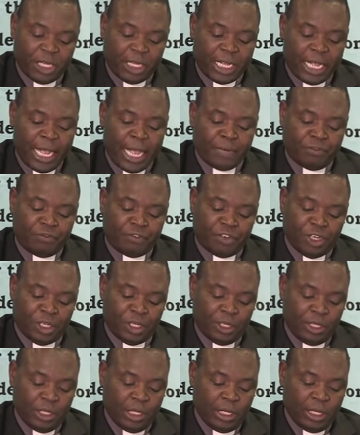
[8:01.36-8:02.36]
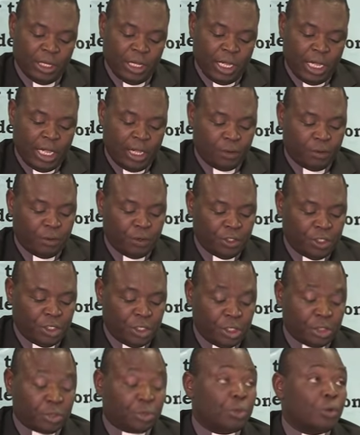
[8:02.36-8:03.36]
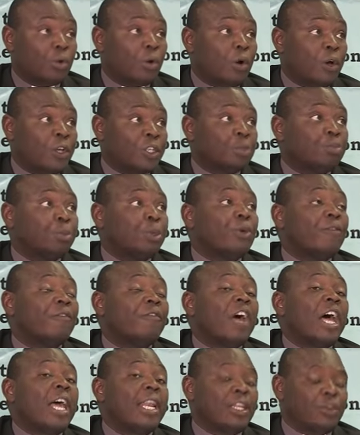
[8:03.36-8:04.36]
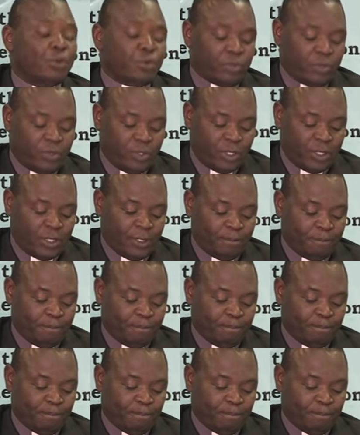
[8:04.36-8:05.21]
the country according to gospel values